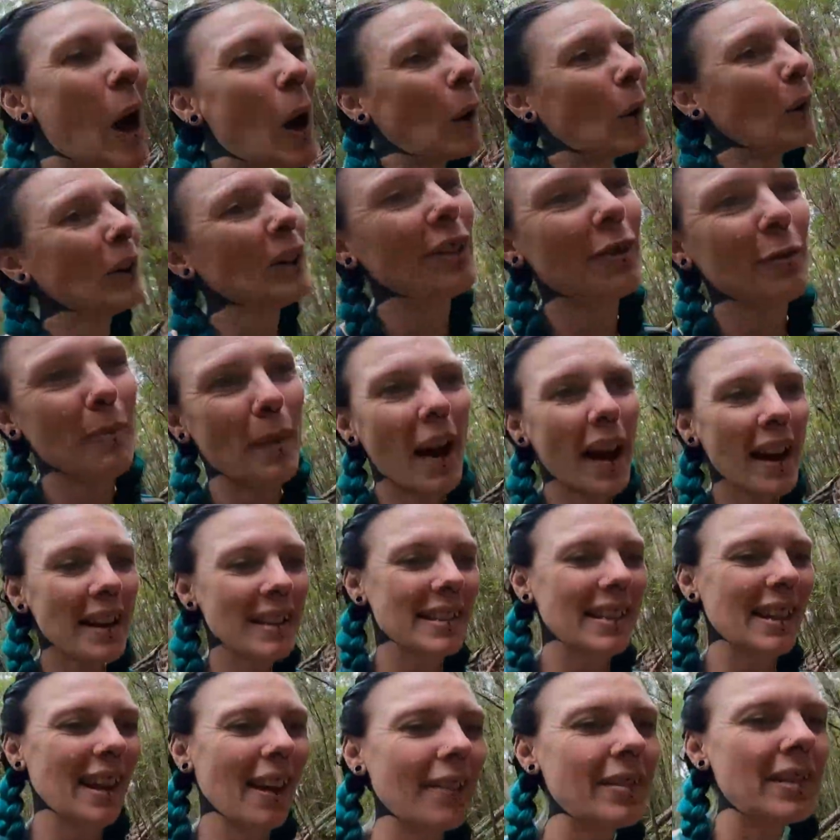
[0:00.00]
All of my
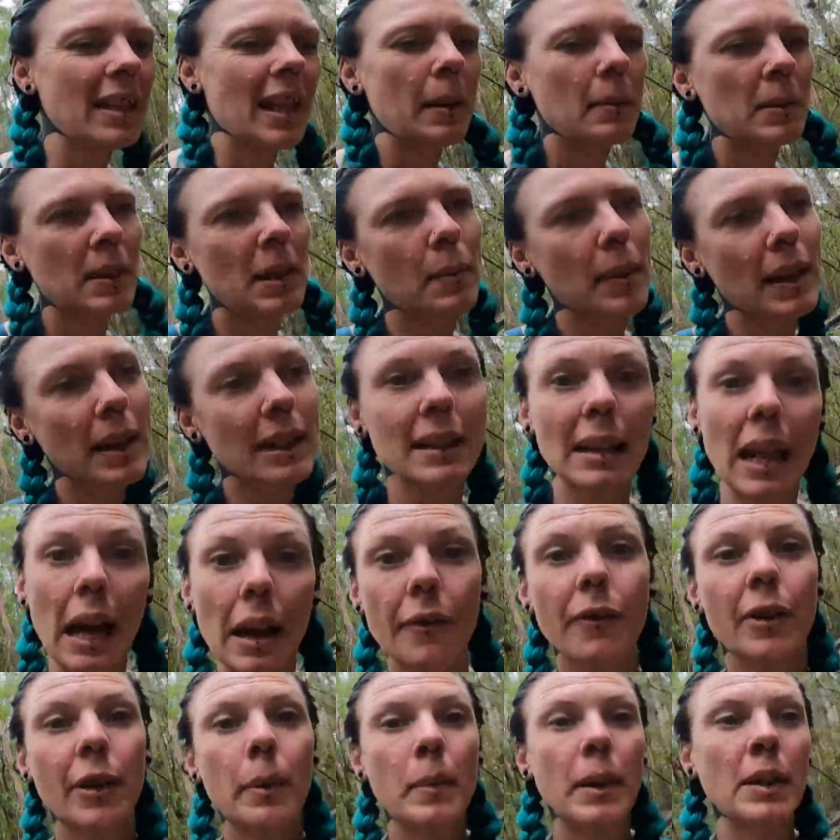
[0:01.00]
stuff seems to be
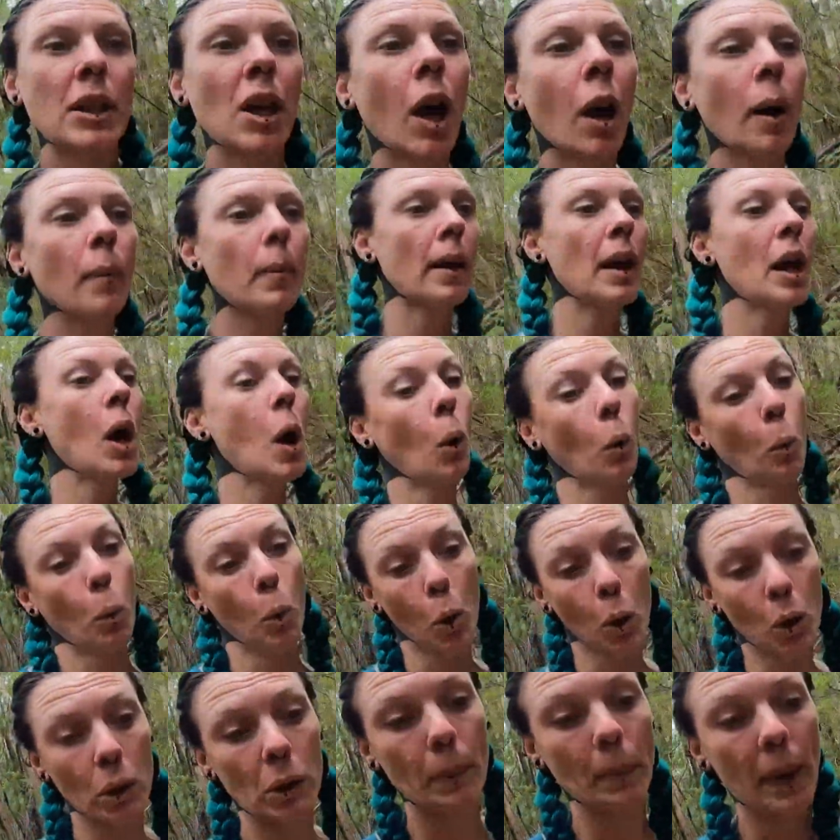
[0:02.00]
start from the top,
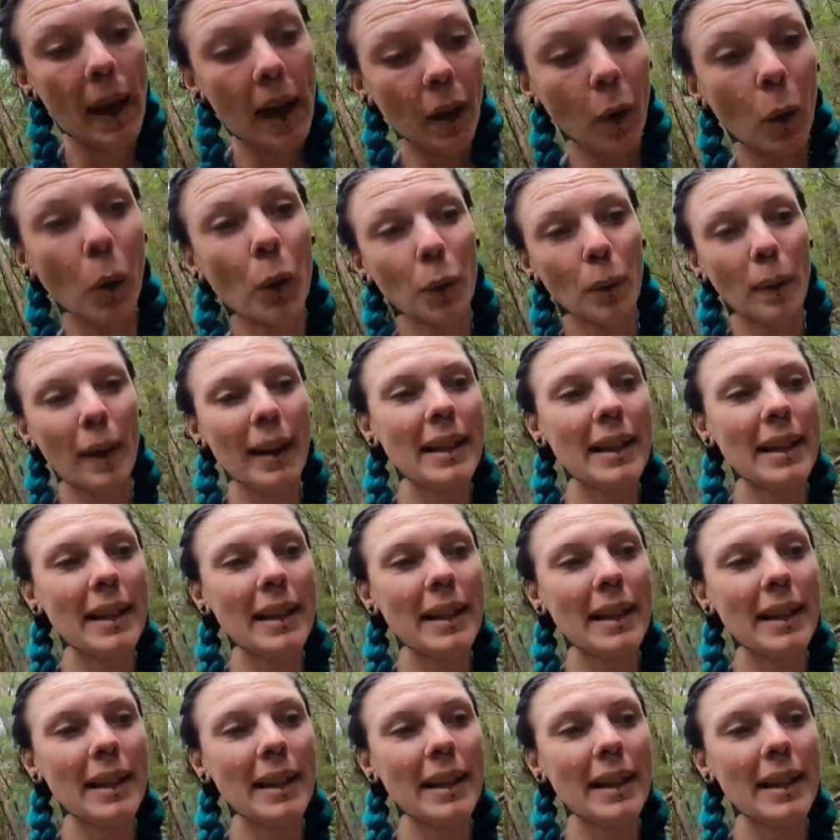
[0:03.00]
walk all the